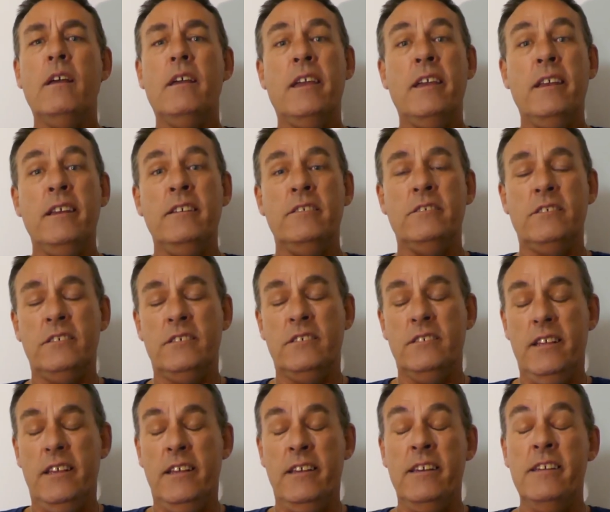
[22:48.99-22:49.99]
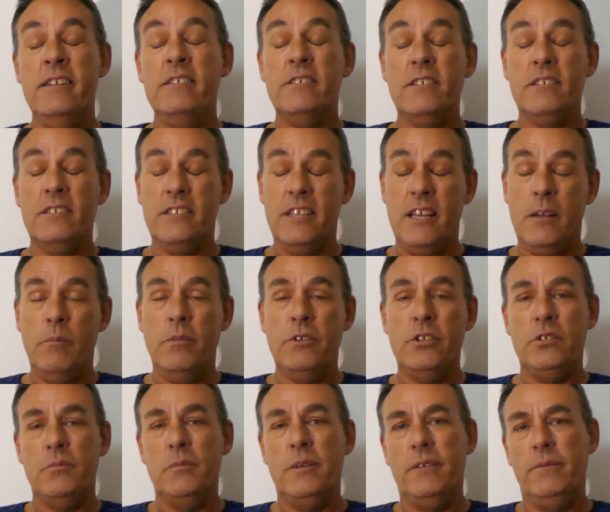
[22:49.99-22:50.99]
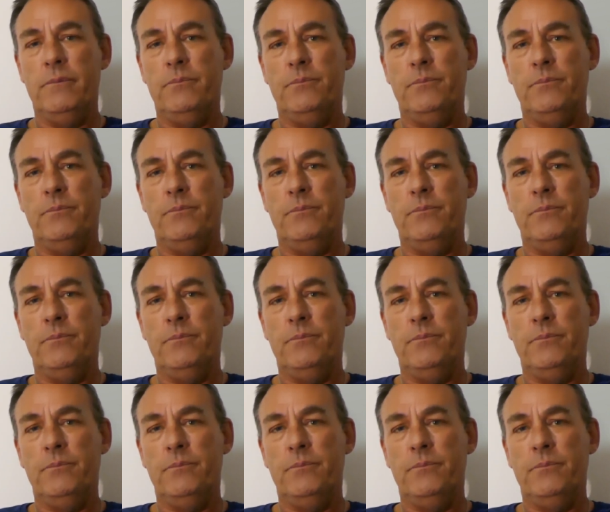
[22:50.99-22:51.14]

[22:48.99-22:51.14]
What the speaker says: in his establishment.